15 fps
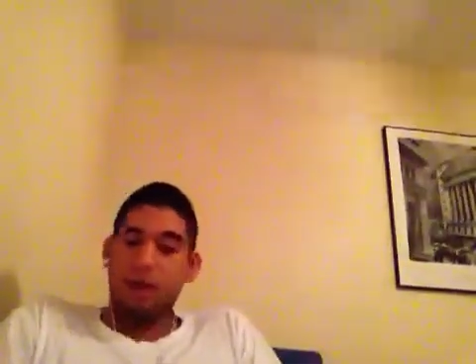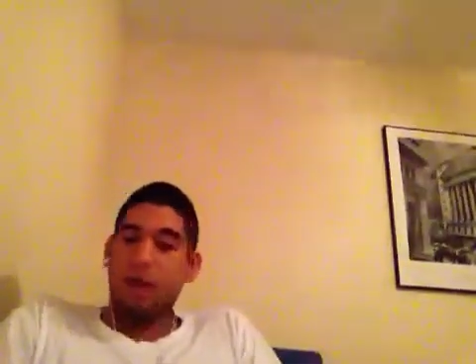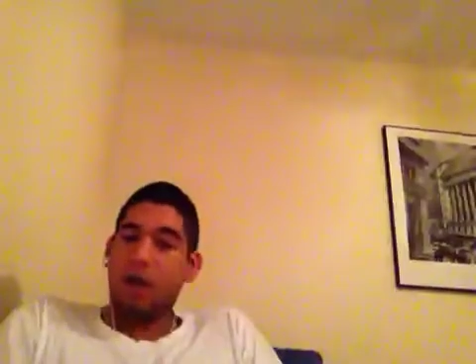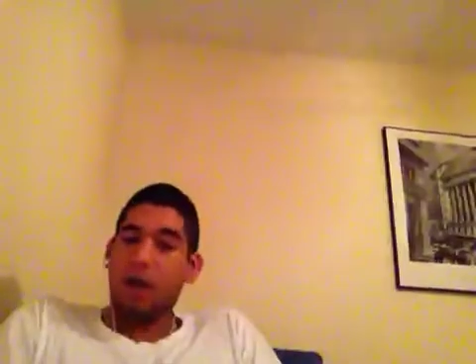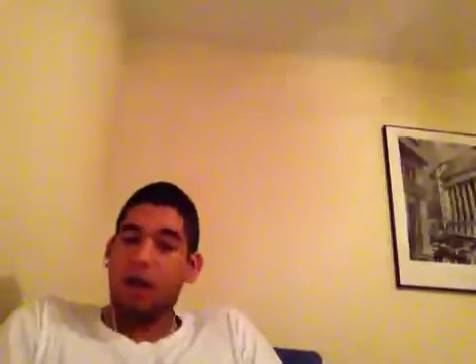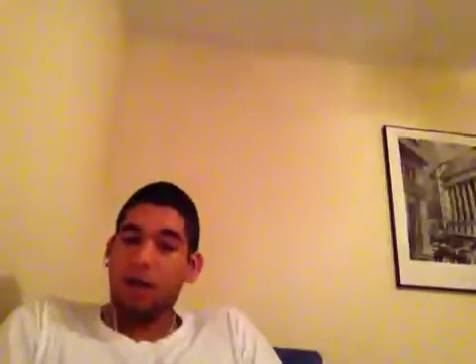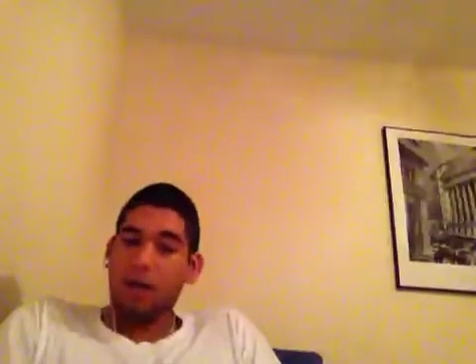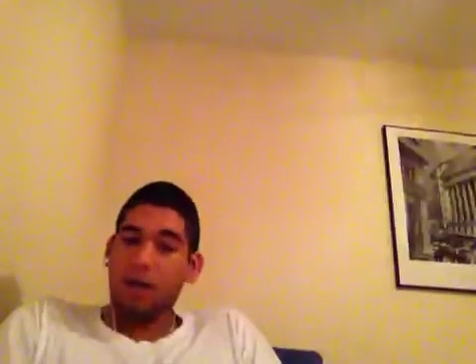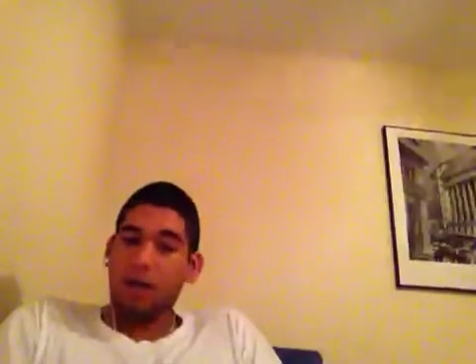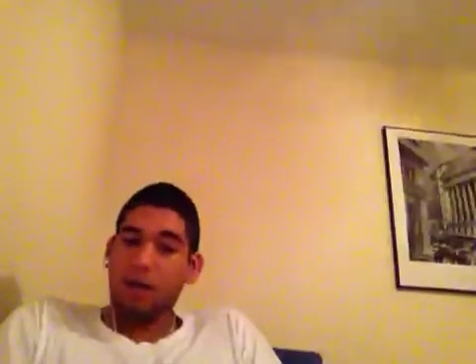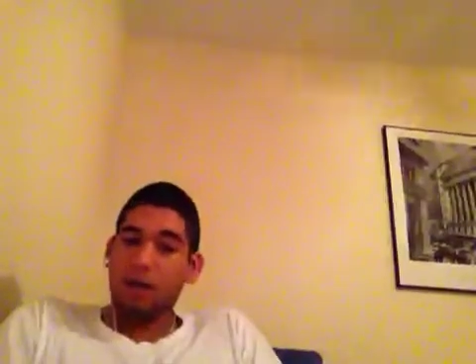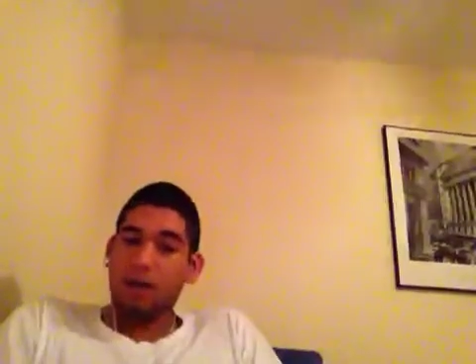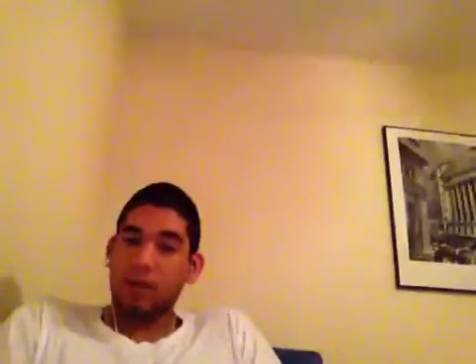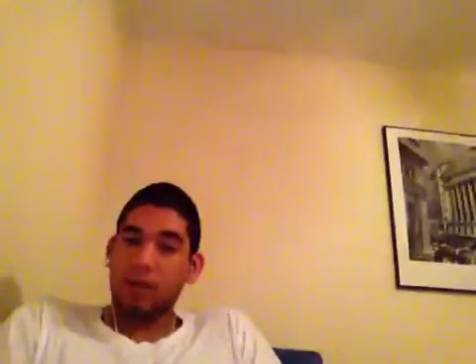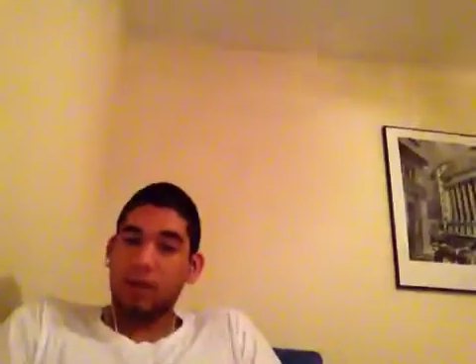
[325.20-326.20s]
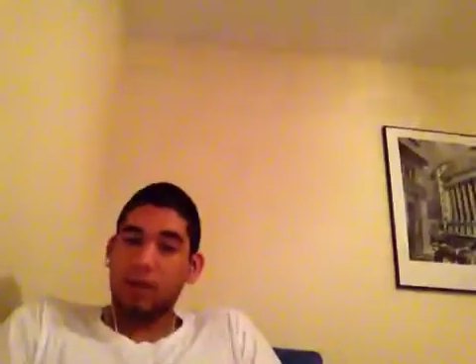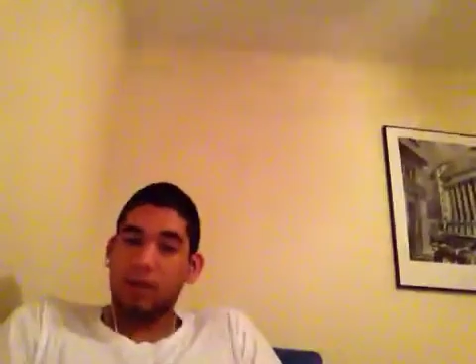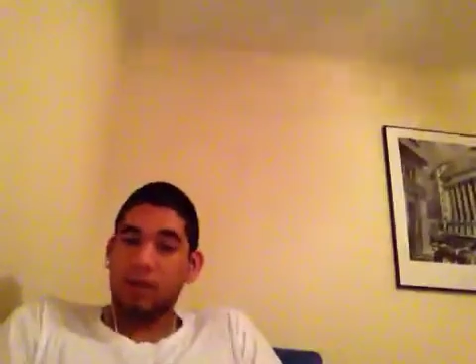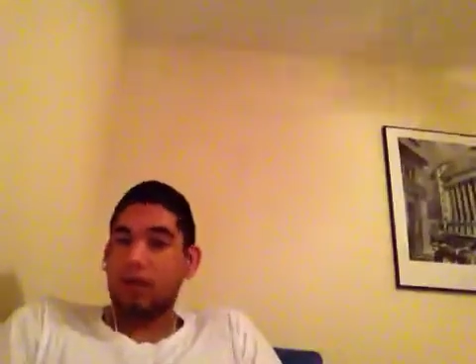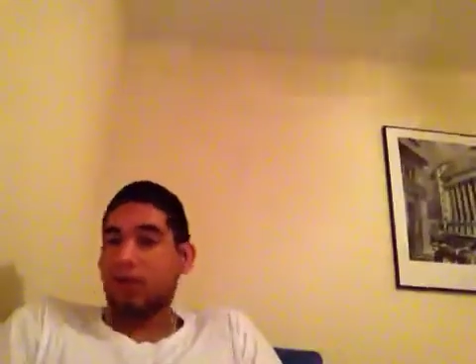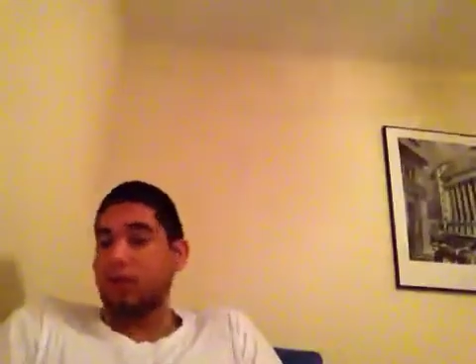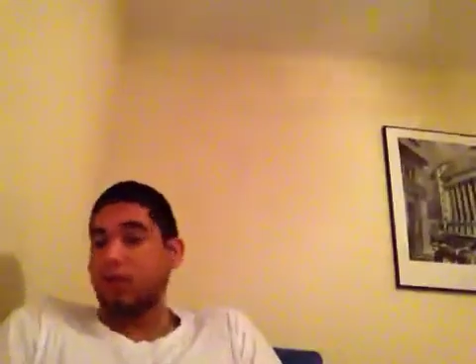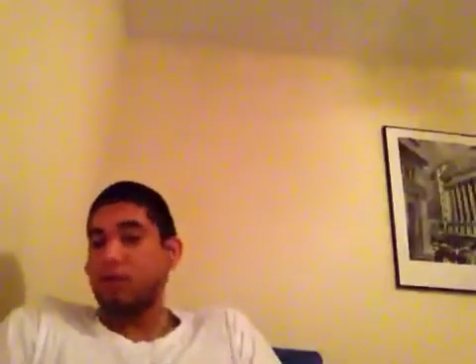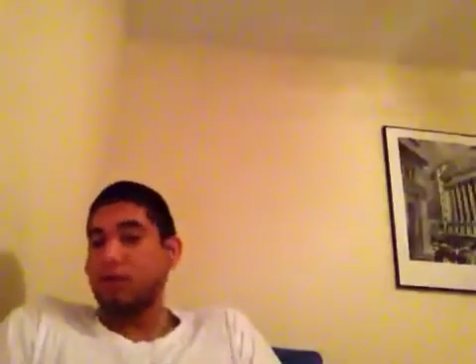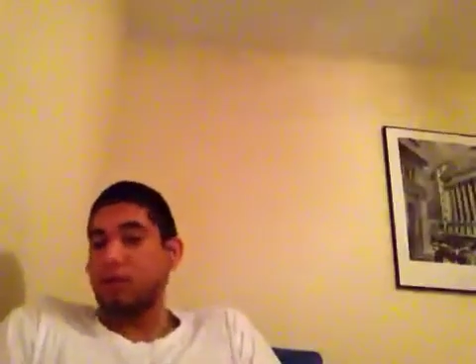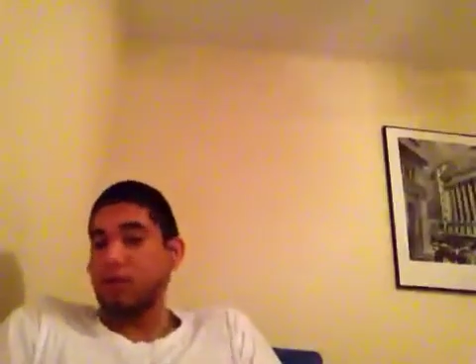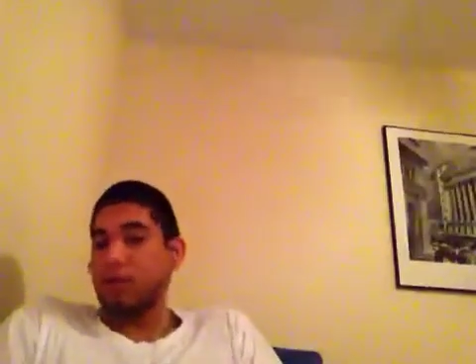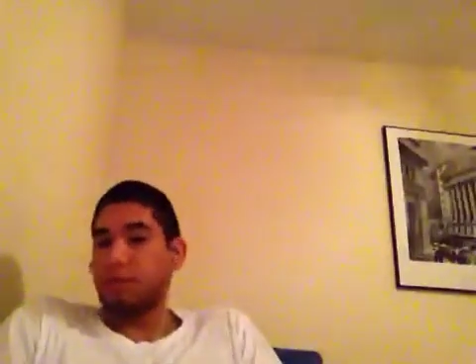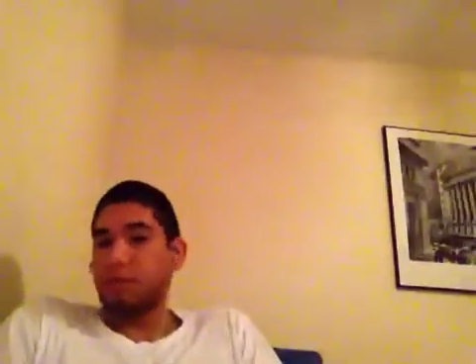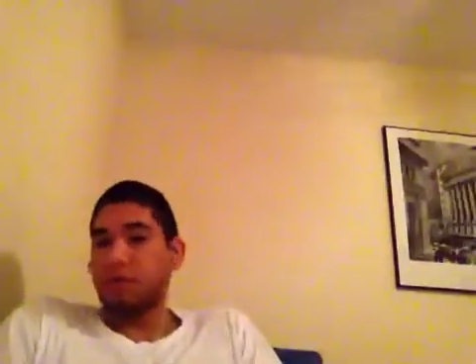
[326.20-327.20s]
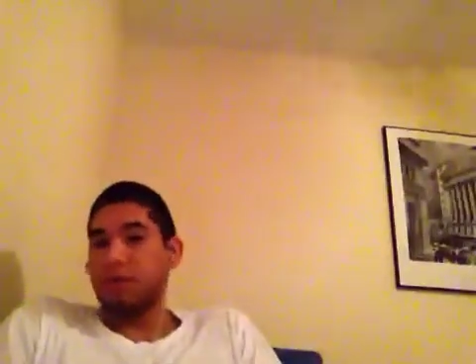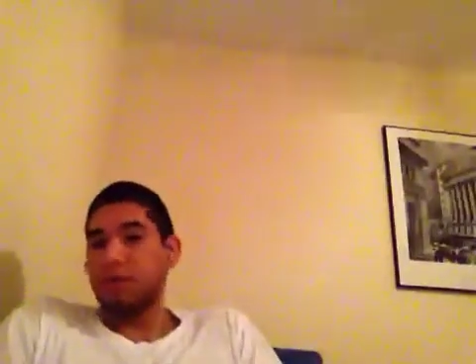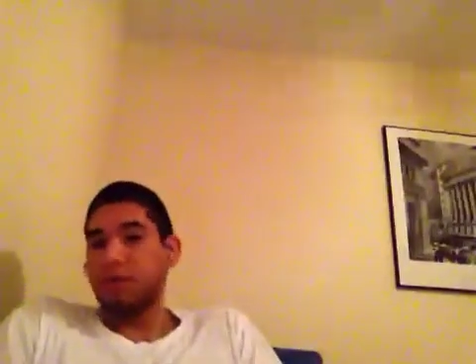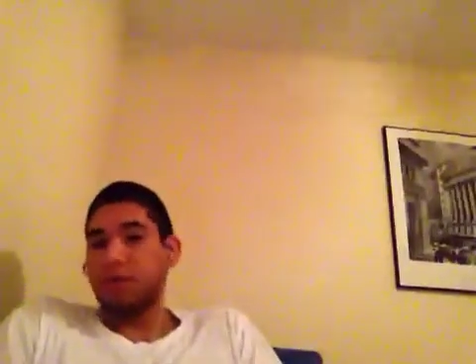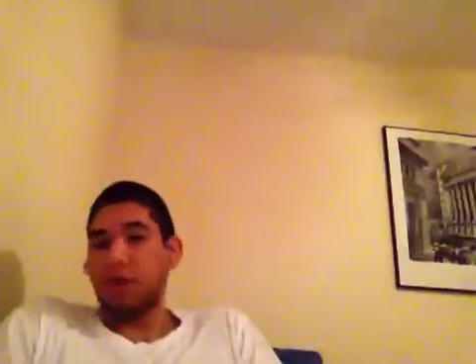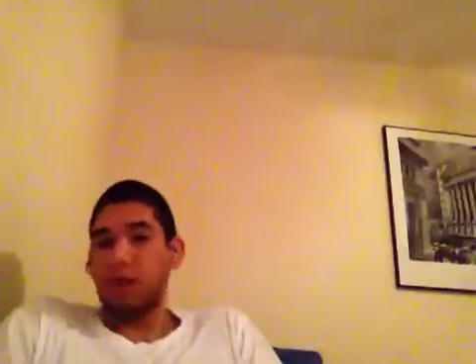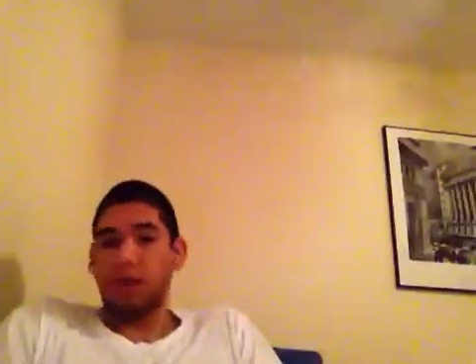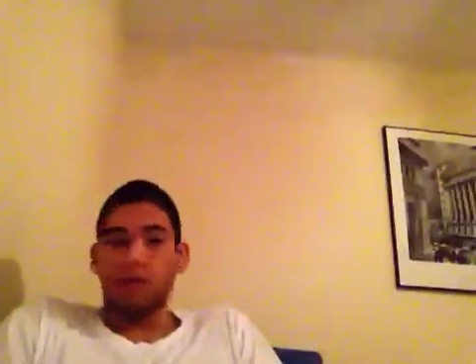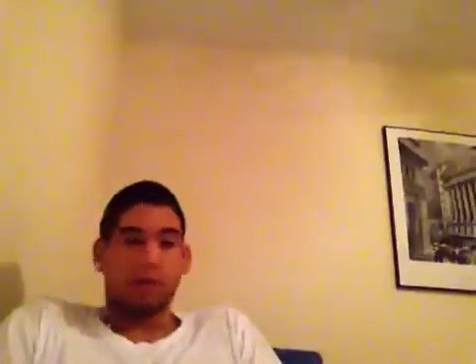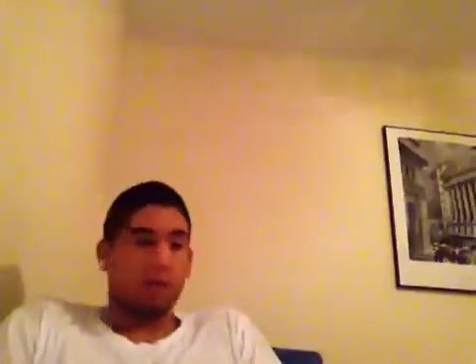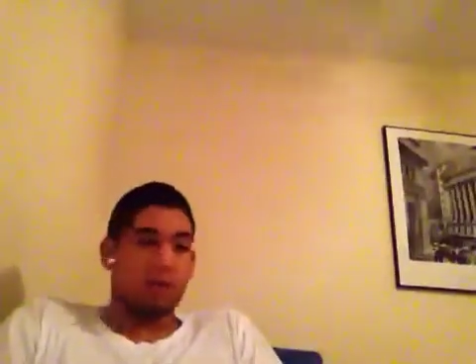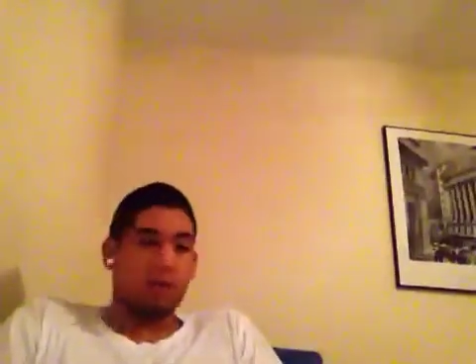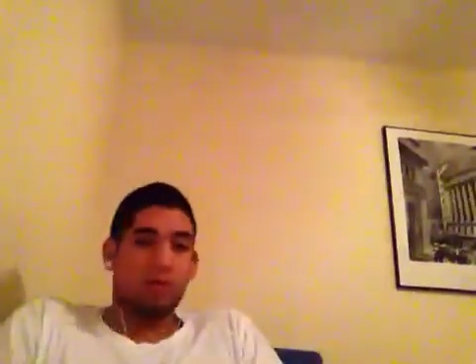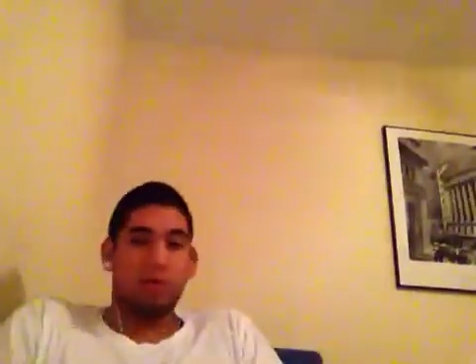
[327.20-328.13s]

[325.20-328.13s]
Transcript: talk, make the person talk or